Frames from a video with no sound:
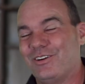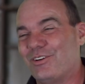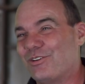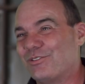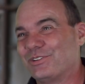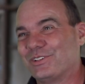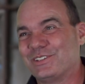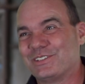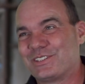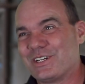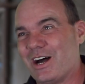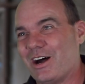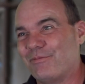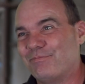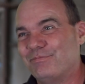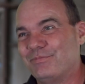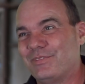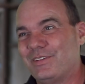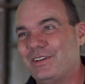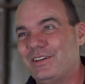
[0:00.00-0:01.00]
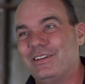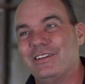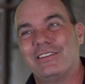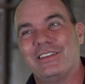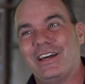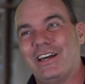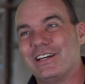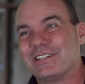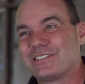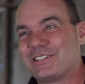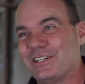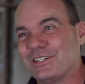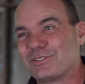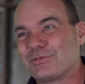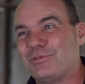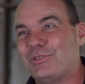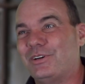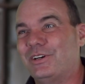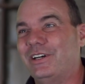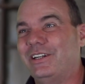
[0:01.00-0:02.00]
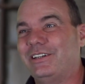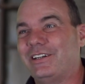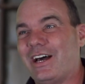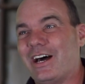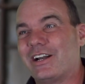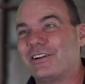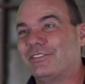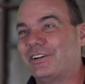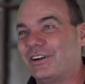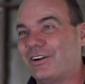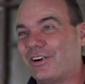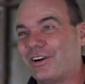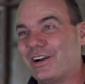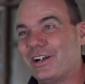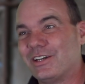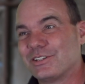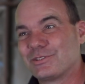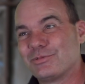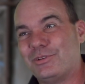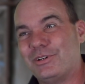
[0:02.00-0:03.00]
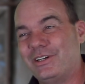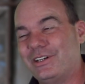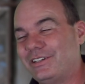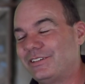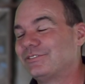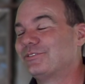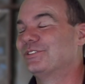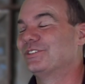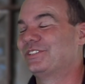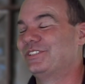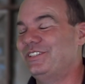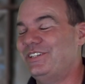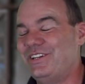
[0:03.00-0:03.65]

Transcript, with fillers: over the top. The SS1 out of an RS1 was